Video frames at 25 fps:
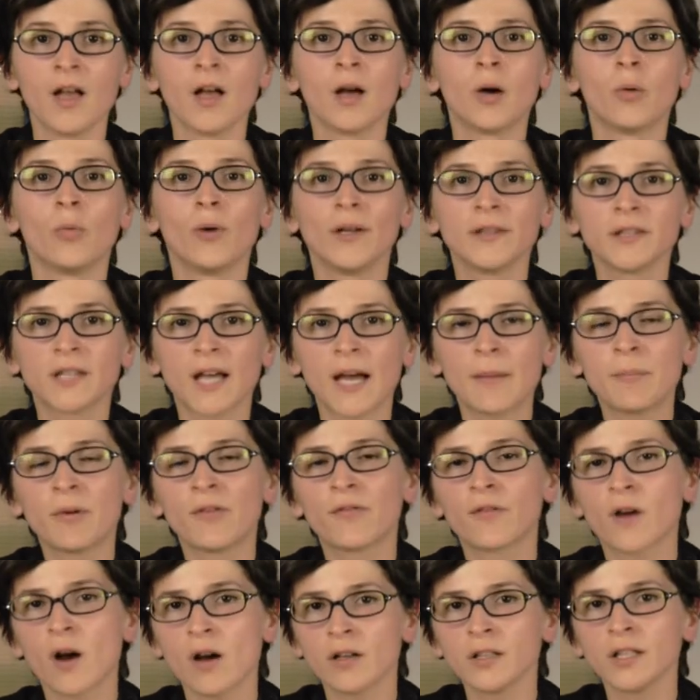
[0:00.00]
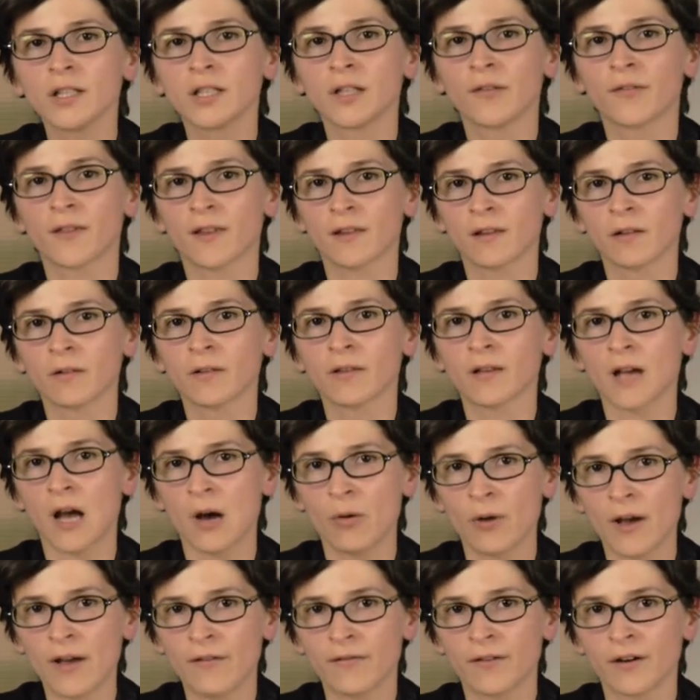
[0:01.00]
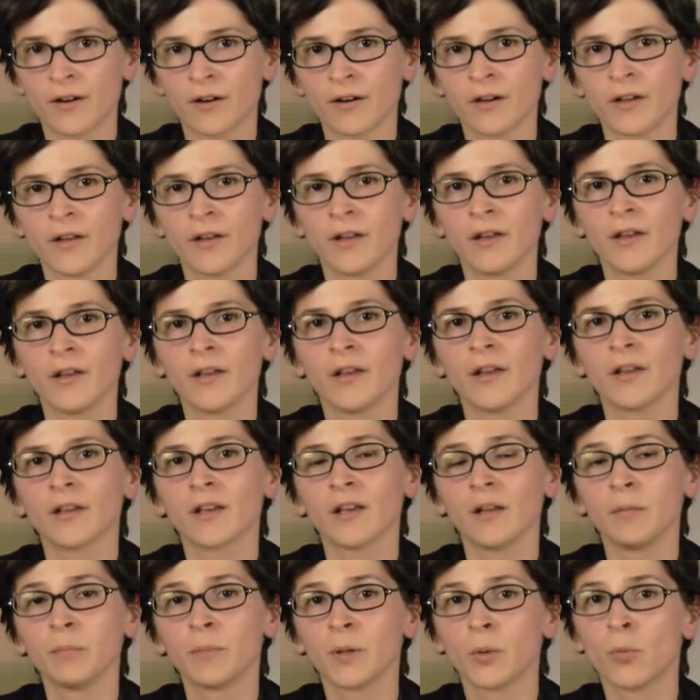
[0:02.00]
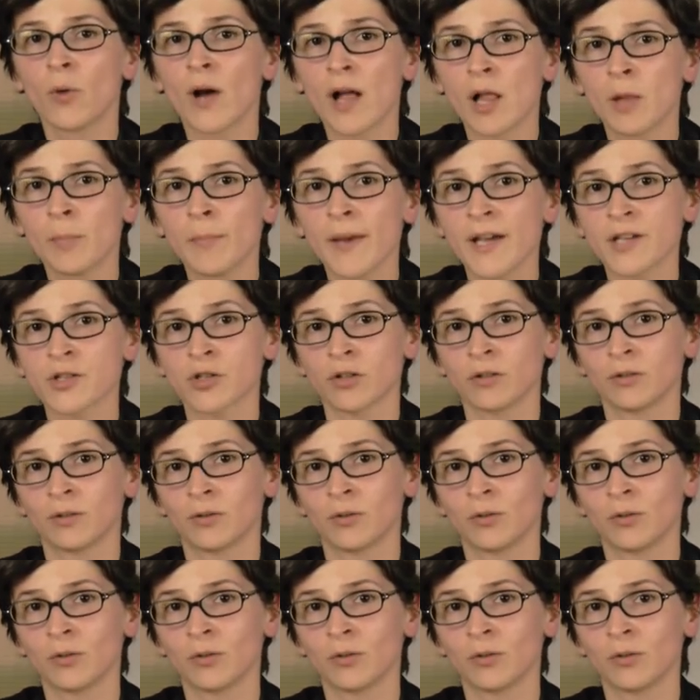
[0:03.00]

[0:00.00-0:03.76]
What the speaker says: One type of cognitive skills, however, can be well measured